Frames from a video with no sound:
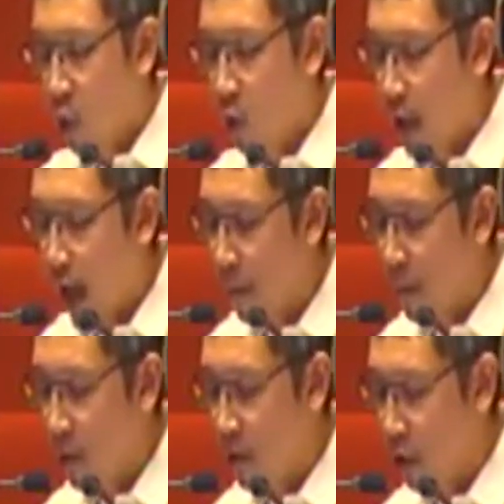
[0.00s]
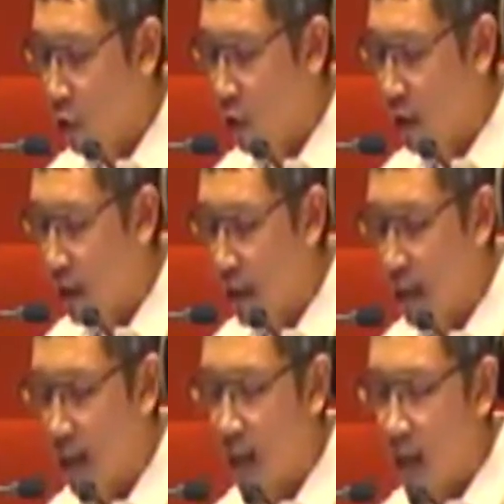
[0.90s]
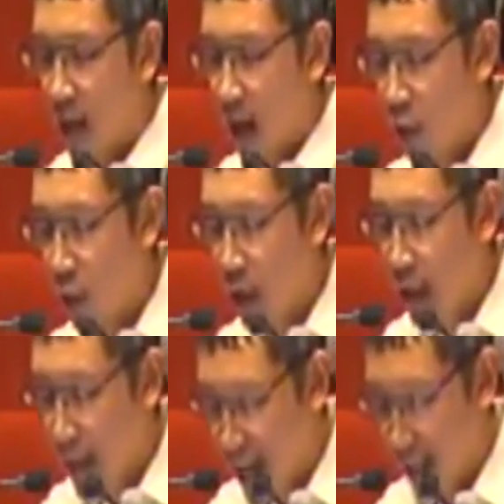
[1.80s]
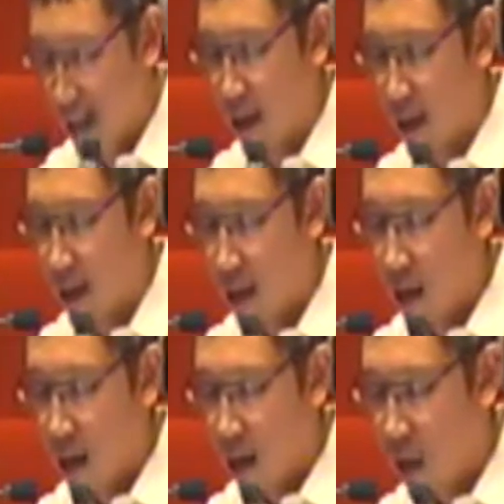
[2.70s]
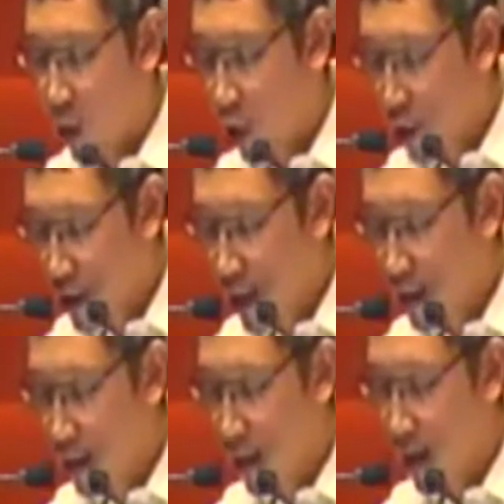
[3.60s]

with ample security needed as we debate the content